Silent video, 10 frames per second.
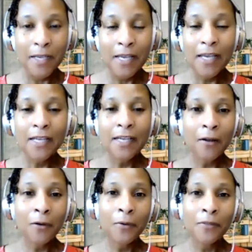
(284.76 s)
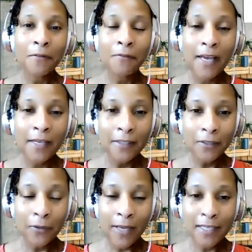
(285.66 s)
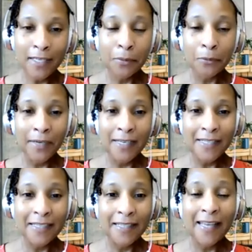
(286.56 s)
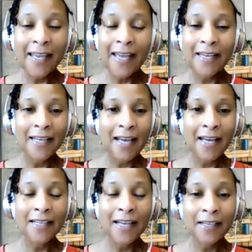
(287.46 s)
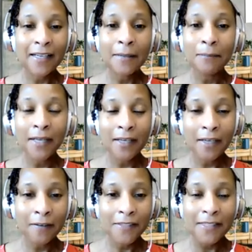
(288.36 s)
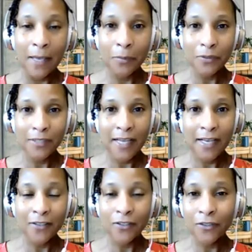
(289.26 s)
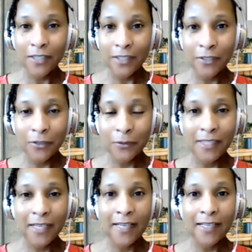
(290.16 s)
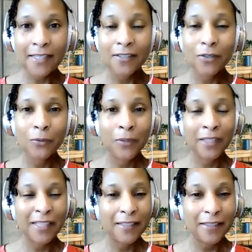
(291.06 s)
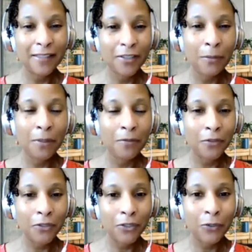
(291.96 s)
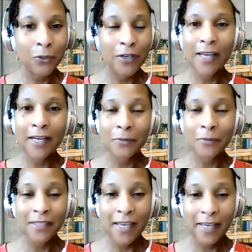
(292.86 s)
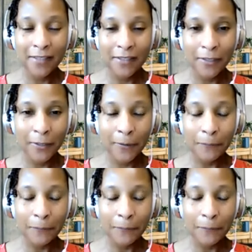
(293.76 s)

Now, with the fine needle aspiration, they had not gotten a big enough sample size or tissue size to really determine for sure that it was cancer.